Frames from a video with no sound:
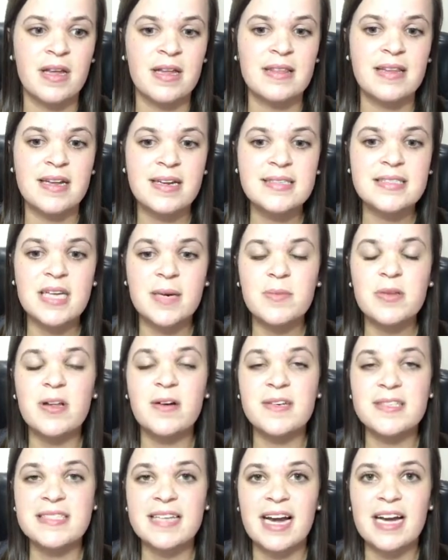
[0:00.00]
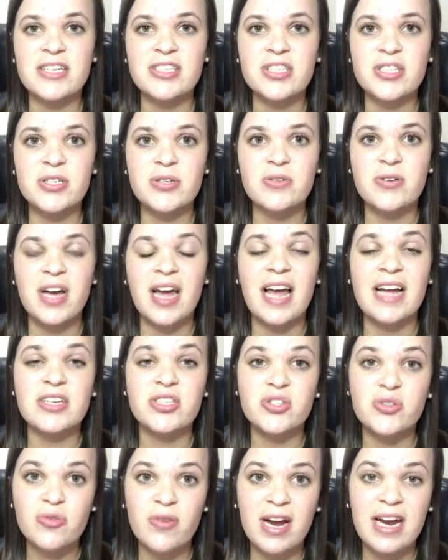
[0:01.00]
Let us come alongside you and
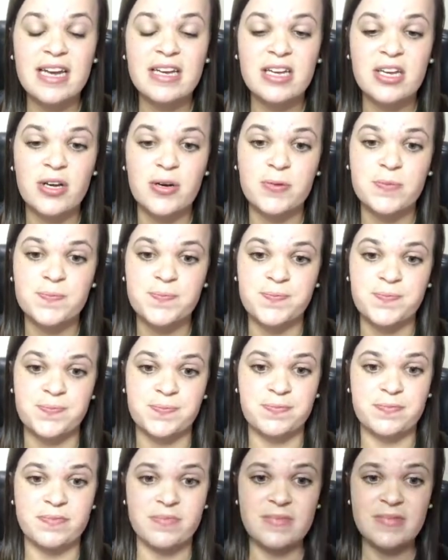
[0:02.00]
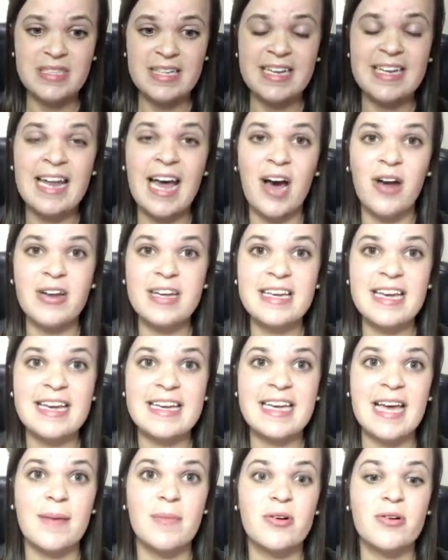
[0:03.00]
train you in how to kick
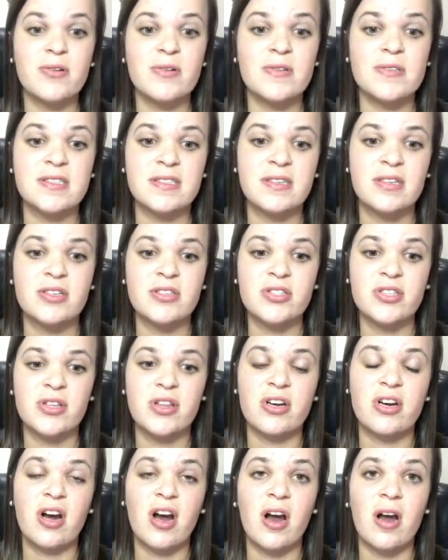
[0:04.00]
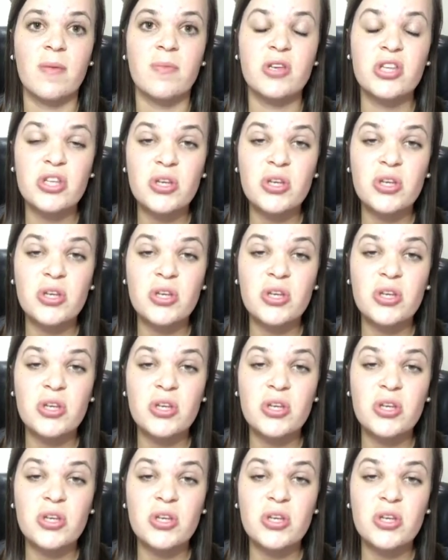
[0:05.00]
chemicals to the curb.